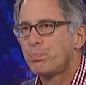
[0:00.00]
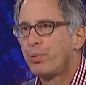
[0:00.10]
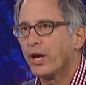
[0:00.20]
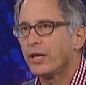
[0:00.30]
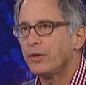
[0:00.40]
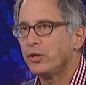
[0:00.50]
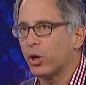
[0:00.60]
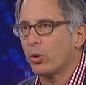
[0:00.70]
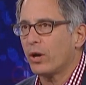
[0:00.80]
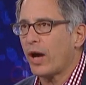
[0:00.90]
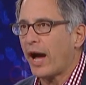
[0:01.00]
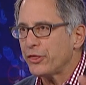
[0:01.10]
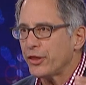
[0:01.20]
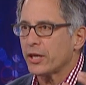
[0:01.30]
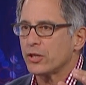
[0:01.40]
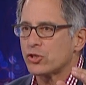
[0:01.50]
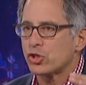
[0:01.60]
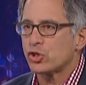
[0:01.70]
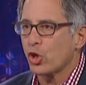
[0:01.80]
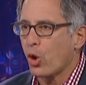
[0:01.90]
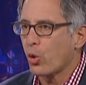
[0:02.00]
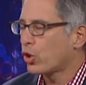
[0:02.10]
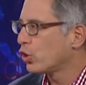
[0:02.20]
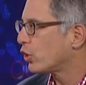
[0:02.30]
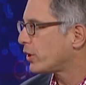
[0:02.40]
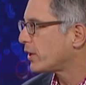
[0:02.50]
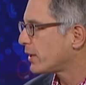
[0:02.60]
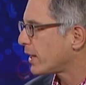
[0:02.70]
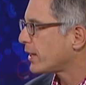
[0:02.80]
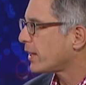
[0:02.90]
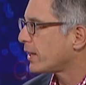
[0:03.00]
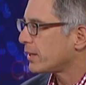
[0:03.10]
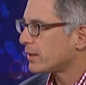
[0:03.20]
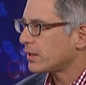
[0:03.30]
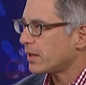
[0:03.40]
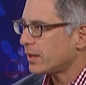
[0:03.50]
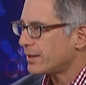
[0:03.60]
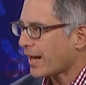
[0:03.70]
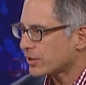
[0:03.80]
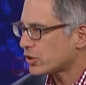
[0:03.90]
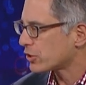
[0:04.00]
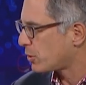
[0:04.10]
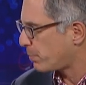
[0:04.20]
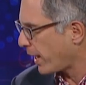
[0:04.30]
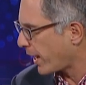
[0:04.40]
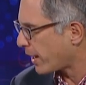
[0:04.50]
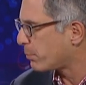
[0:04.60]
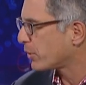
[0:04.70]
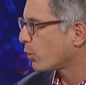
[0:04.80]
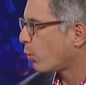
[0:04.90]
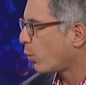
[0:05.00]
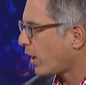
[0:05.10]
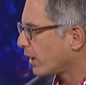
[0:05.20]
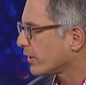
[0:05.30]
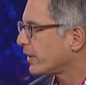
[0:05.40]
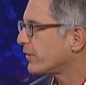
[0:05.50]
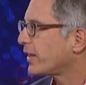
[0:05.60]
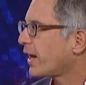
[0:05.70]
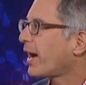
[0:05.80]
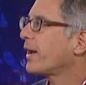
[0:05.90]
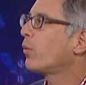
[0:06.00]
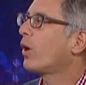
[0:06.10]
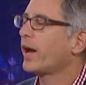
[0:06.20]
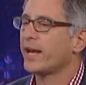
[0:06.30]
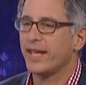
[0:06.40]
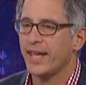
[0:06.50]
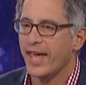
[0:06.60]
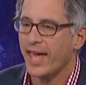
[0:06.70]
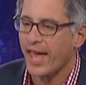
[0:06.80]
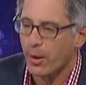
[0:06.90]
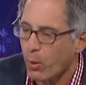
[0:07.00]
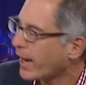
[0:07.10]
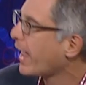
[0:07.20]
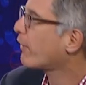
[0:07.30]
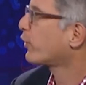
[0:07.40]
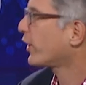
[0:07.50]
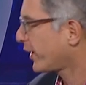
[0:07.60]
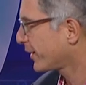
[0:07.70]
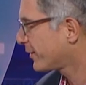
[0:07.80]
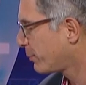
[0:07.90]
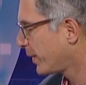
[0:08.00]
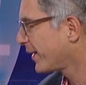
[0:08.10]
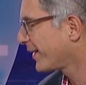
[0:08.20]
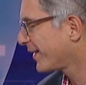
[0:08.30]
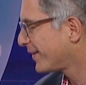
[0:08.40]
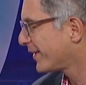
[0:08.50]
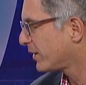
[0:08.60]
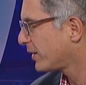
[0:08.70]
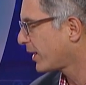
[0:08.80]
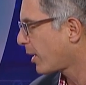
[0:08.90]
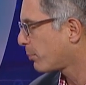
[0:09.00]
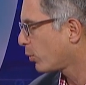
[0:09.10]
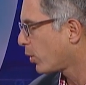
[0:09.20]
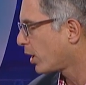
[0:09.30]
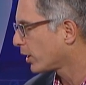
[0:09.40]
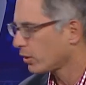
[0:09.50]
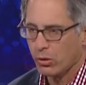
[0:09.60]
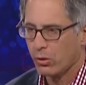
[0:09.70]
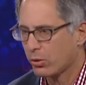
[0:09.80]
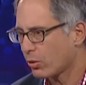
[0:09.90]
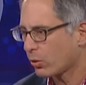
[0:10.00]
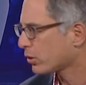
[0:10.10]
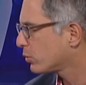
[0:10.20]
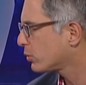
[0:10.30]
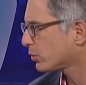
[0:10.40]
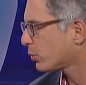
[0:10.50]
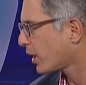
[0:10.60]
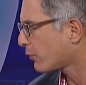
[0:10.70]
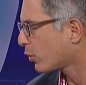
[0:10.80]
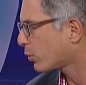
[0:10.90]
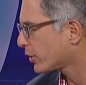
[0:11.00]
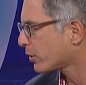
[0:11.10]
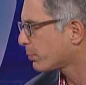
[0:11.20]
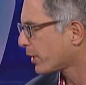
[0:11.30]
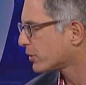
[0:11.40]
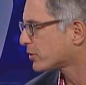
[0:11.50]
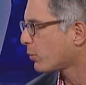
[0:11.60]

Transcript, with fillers: But, you know, I think it's so good, and not just the pay, but the wallet, that I want everything to be in the Apple Wallet, or Google, or whatever, or one of your competitors.